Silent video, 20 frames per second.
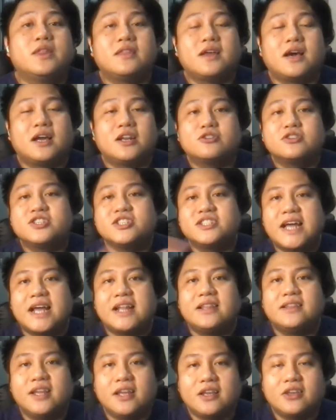you with
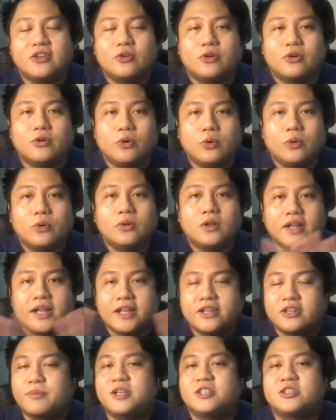understanding your
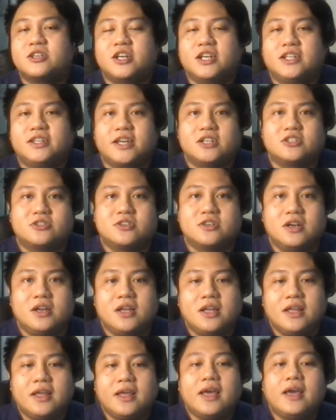whole enterprise
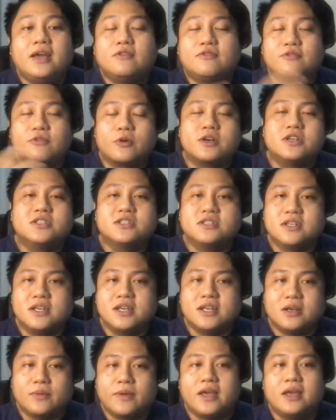architecture and of
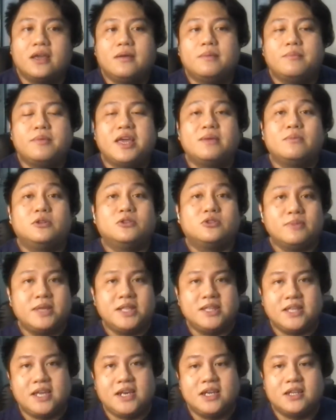course in a way be
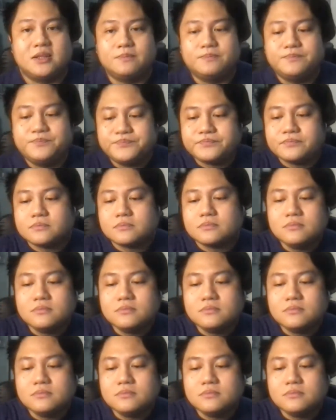able to maintain it.